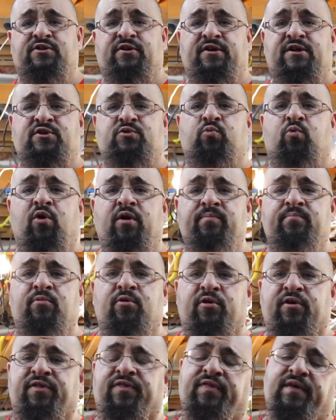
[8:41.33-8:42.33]
There is one
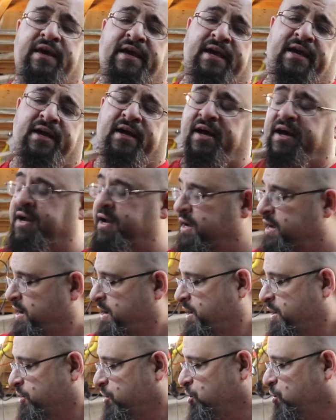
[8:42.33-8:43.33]
more thing
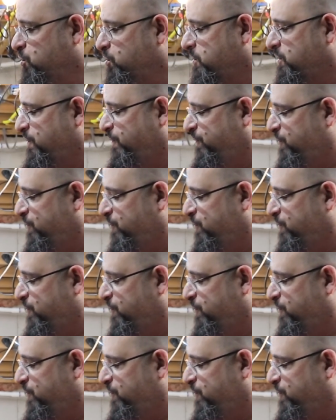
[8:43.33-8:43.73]
new in the